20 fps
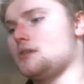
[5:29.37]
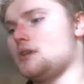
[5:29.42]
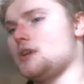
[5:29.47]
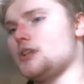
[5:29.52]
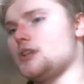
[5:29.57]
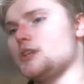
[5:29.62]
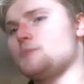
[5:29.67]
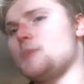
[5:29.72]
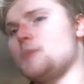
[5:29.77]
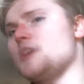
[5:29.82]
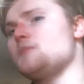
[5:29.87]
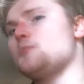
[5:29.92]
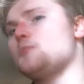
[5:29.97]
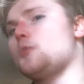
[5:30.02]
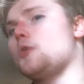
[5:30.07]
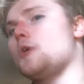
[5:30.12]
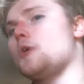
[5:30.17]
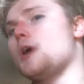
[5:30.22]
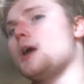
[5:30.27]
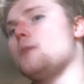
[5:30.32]
The space
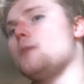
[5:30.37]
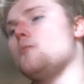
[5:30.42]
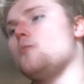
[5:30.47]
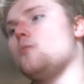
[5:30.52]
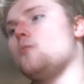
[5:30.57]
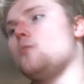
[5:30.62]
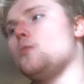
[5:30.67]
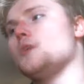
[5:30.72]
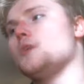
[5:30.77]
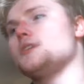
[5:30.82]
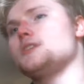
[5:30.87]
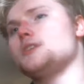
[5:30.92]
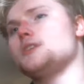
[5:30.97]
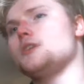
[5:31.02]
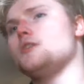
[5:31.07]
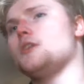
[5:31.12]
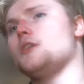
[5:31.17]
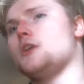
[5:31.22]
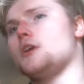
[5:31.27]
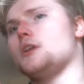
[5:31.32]
program was
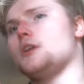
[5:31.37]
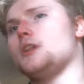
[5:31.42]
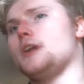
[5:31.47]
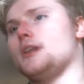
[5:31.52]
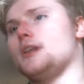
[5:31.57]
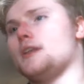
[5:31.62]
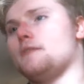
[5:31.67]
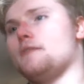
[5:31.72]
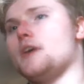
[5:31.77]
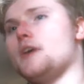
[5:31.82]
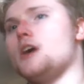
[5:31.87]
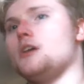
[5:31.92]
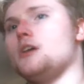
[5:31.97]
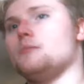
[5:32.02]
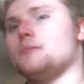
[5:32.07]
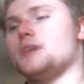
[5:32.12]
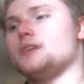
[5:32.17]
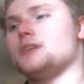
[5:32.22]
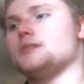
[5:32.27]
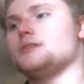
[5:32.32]
still early
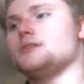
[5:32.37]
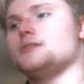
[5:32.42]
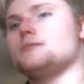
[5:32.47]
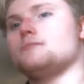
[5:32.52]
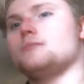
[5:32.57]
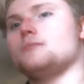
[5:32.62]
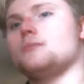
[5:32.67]
development,